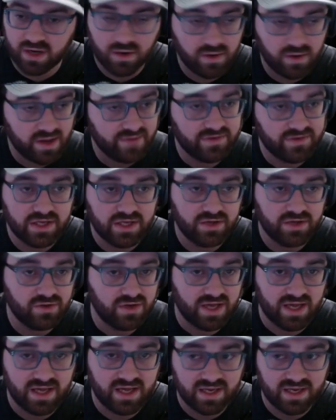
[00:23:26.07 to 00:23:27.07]
everything you
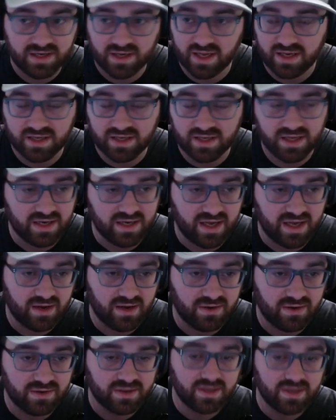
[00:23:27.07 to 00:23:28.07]
can and getting out,
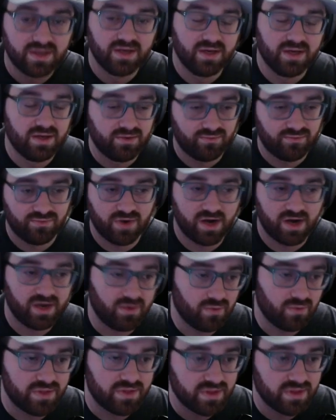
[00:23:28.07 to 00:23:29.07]
running
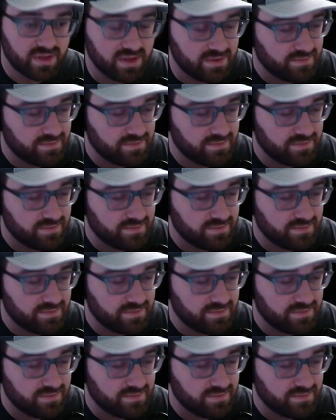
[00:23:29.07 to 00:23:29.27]
with it.